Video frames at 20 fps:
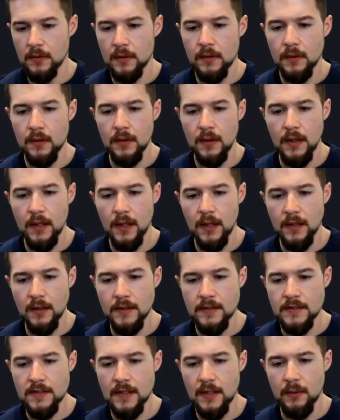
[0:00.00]
And
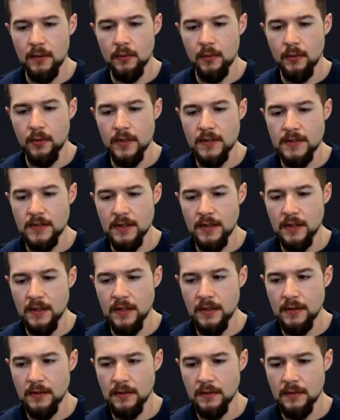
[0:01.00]
let's send that request
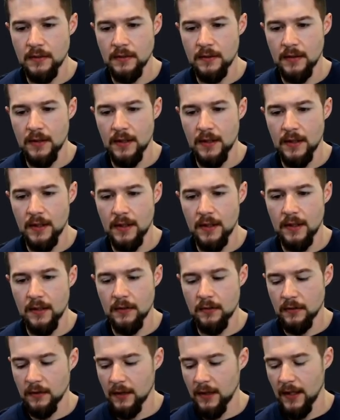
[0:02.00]
again.
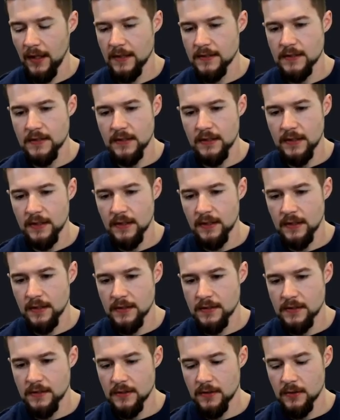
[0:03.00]
And lastly,
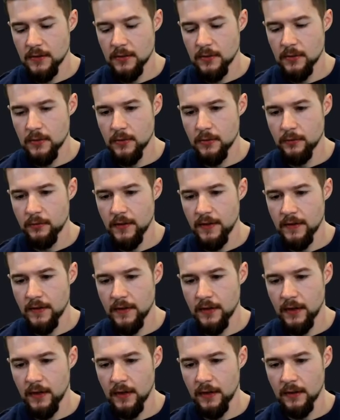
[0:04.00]
let's do feed the
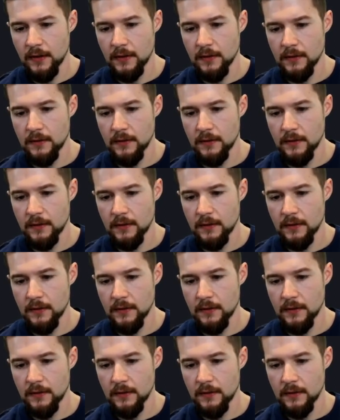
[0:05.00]
dog.